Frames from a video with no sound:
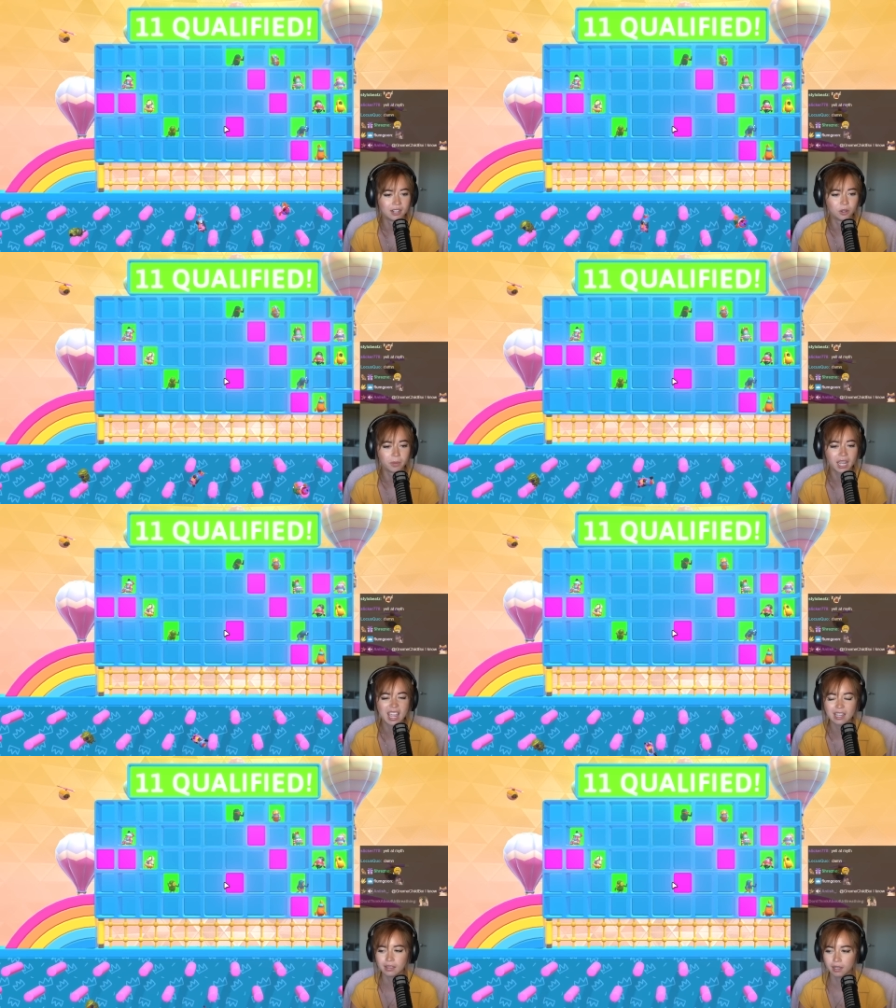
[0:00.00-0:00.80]
I don't know, but I
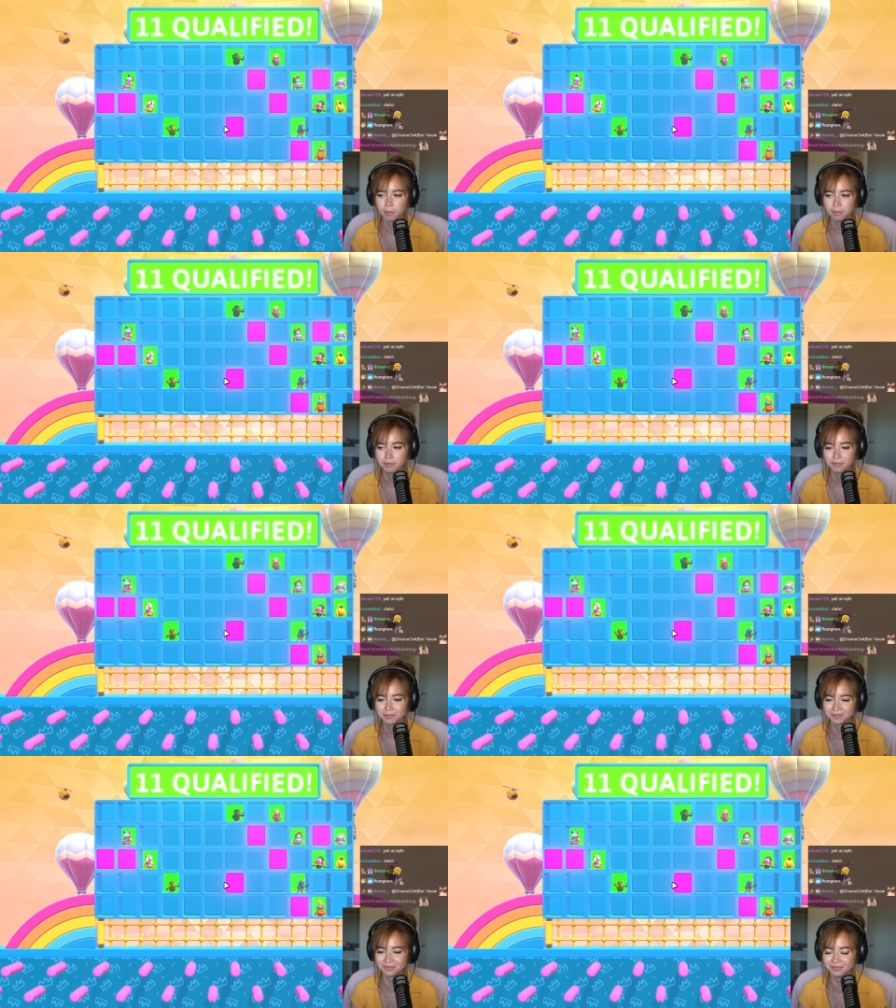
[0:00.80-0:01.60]
hate them.
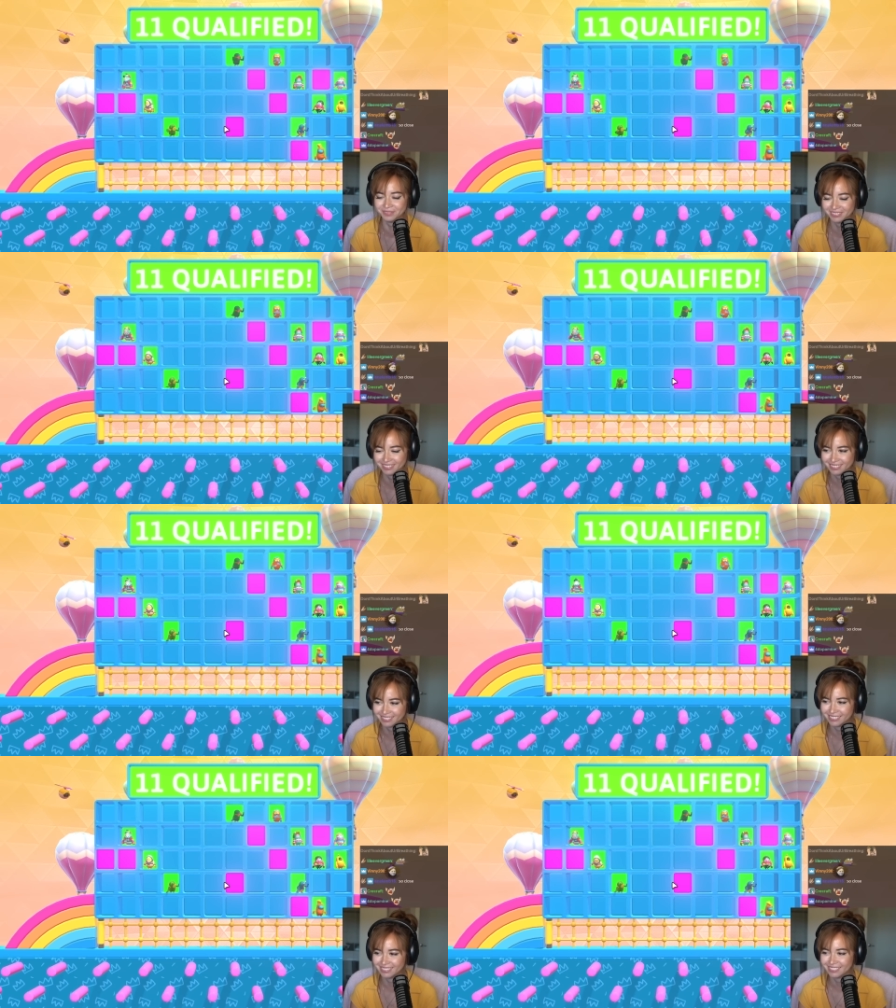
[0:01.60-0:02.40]
Son of a
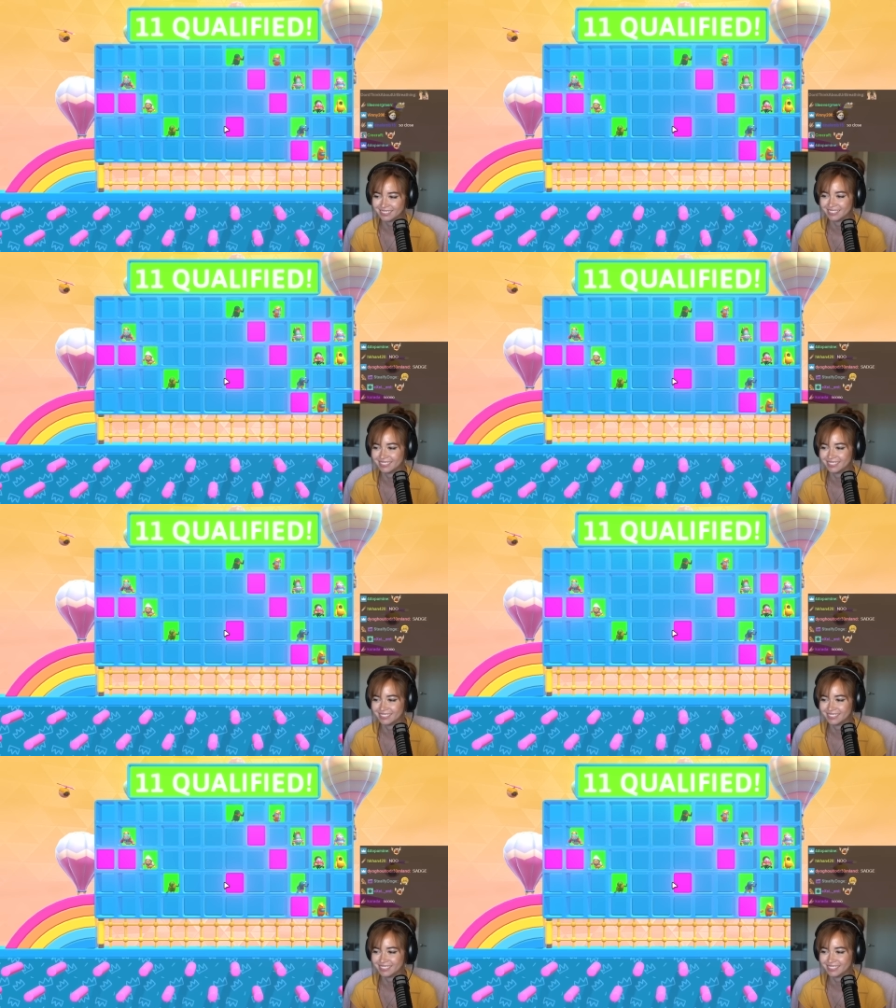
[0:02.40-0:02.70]
bitch.